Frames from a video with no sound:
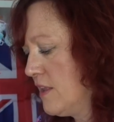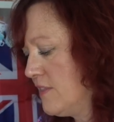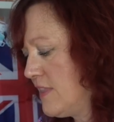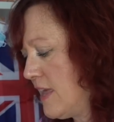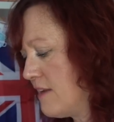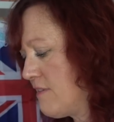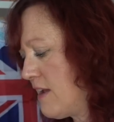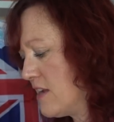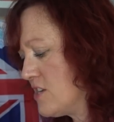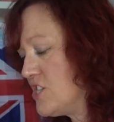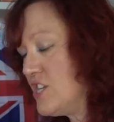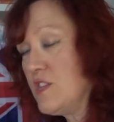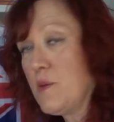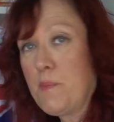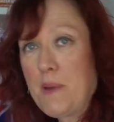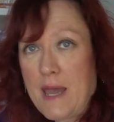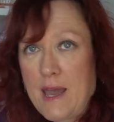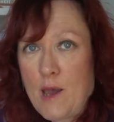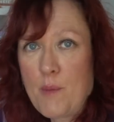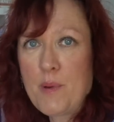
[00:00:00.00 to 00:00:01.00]
They're actually the
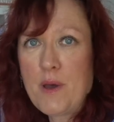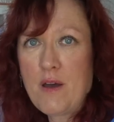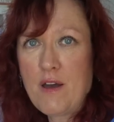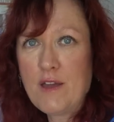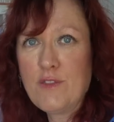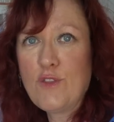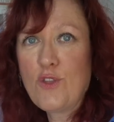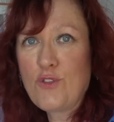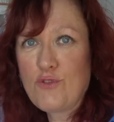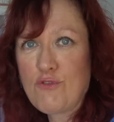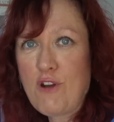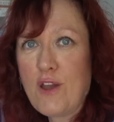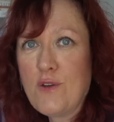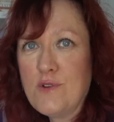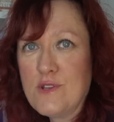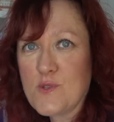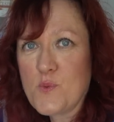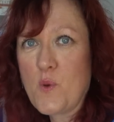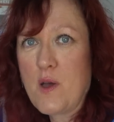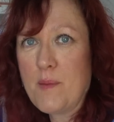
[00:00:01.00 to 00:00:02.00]
power behind the
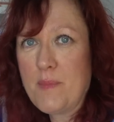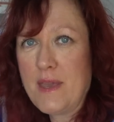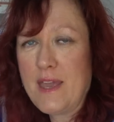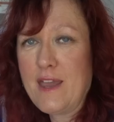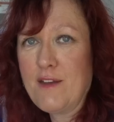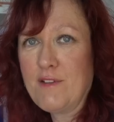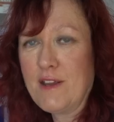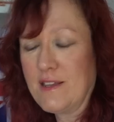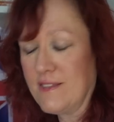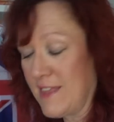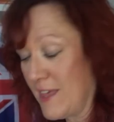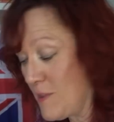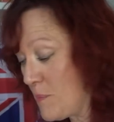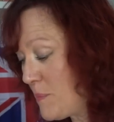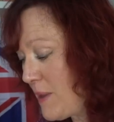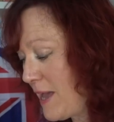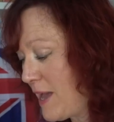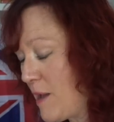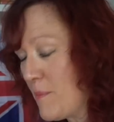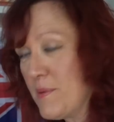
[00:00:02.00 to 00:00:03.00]
throne, is what I'm hearing. They're the
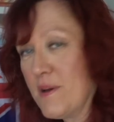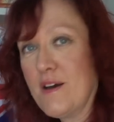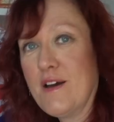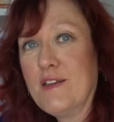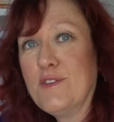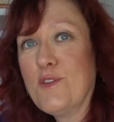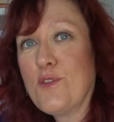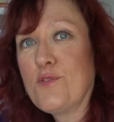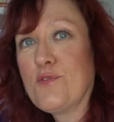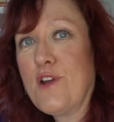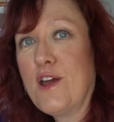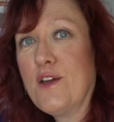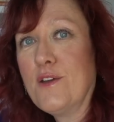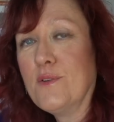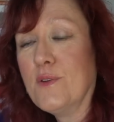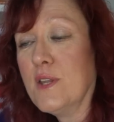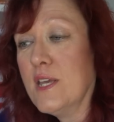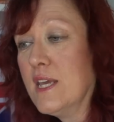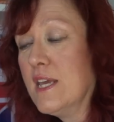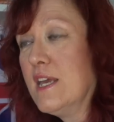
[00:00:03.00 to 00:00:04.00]
power behind the
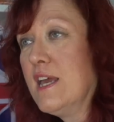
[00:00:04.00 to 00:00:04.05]
throne.